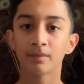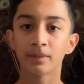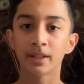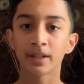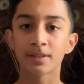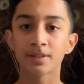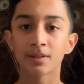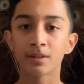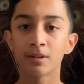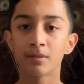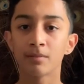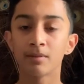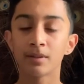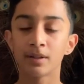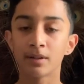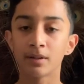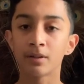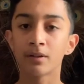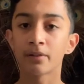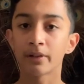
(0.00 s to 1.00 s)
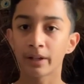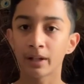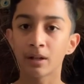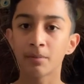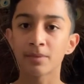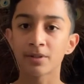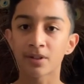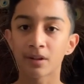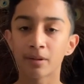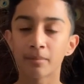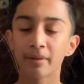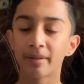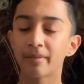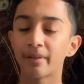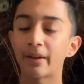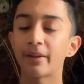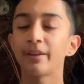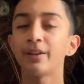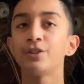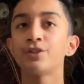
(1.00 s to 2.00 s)
The curriculum is gonna be
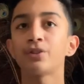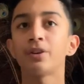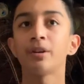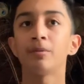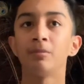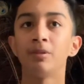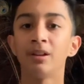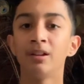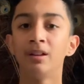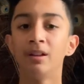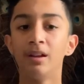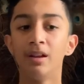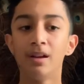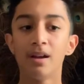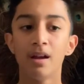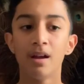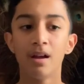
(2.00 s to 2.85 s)
very enjoyable.